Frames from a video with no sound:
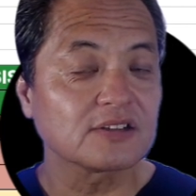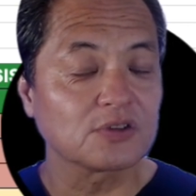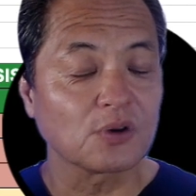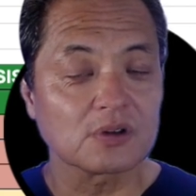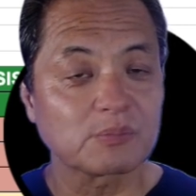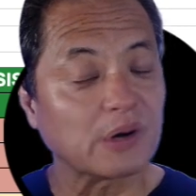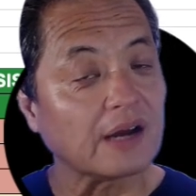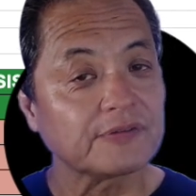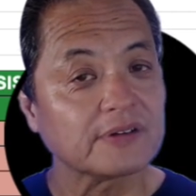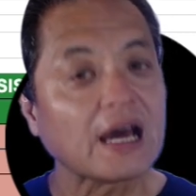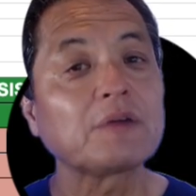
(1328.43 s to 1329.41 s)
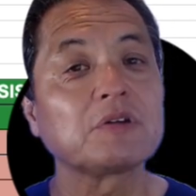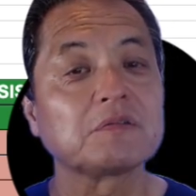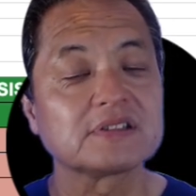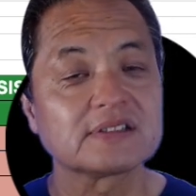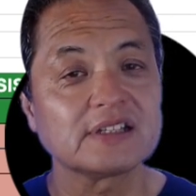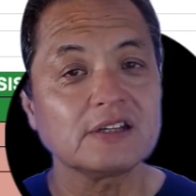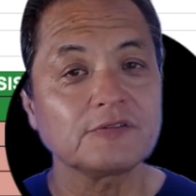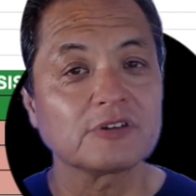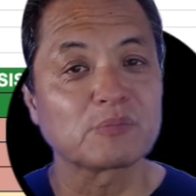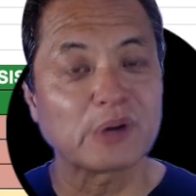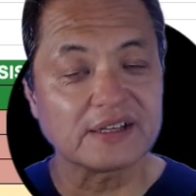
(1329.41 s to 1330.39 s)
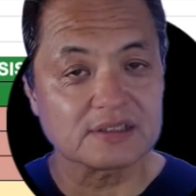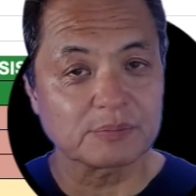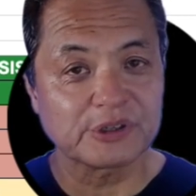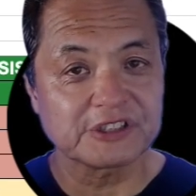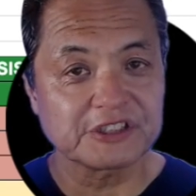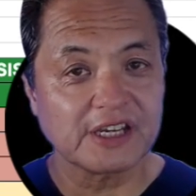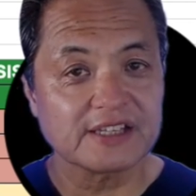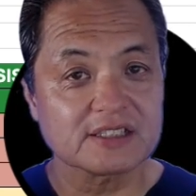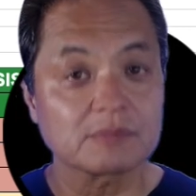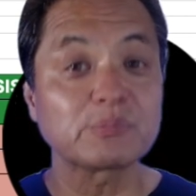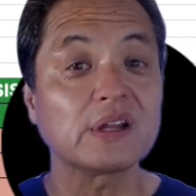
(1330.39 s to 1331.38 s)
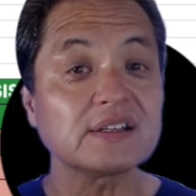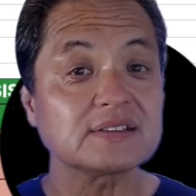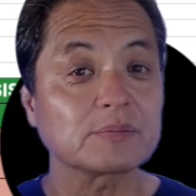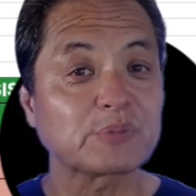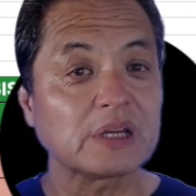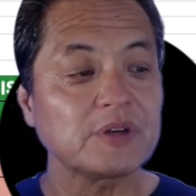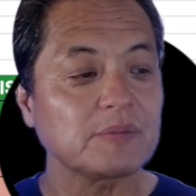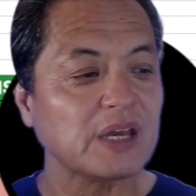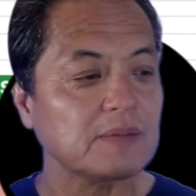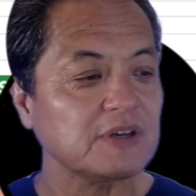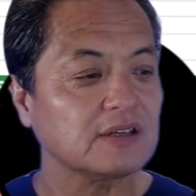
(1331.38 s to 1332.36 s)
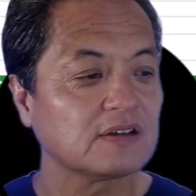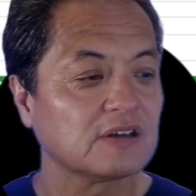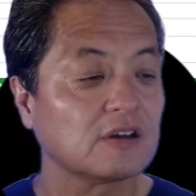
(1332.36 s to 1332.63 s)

the total profit I would receive from price appreciation plus the premium payment